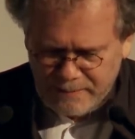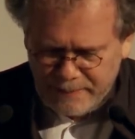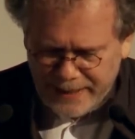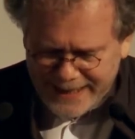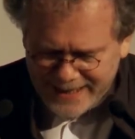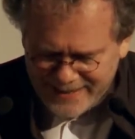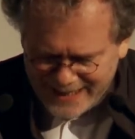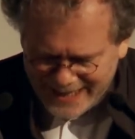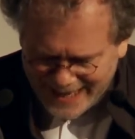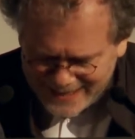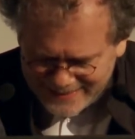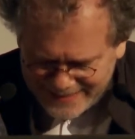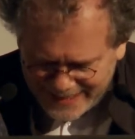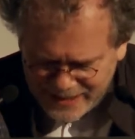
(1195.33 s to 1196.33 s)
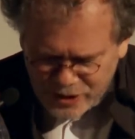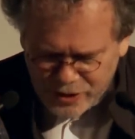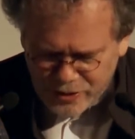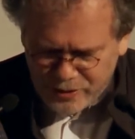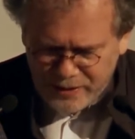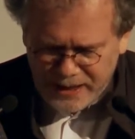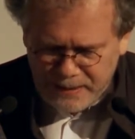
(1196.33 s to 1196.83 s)
by the
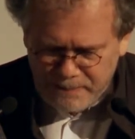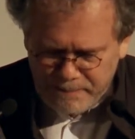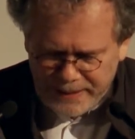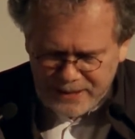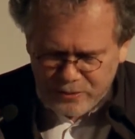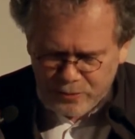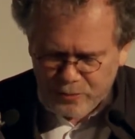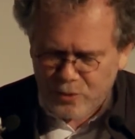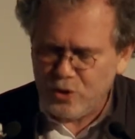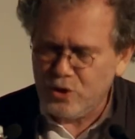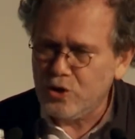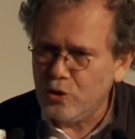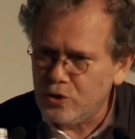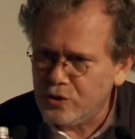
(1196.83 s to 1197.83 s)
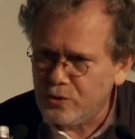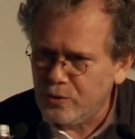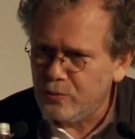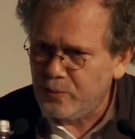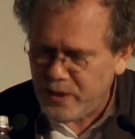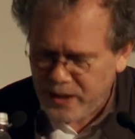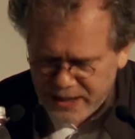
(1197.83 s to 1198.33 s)
attention he paid to
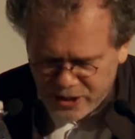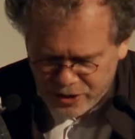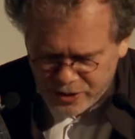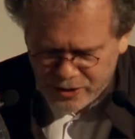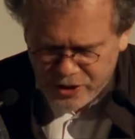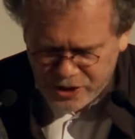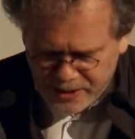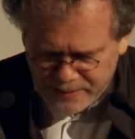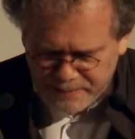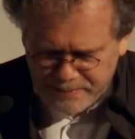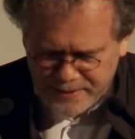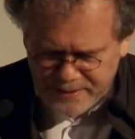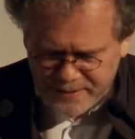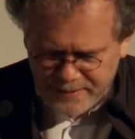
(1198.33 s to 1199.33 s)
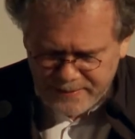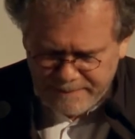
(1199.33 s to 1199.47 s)
social relationships,